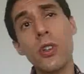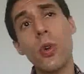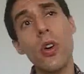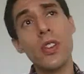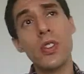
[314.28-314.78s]

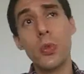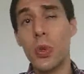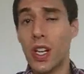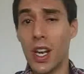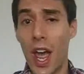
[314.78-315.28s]
enjoy the
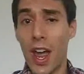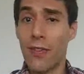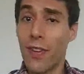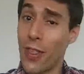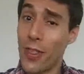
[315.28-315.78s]
sweet
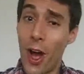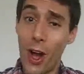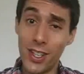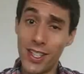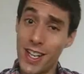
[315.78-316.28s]
life at the
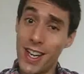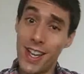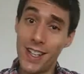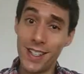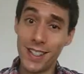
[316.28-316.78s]
Holiday
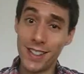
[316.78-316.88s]
Inn.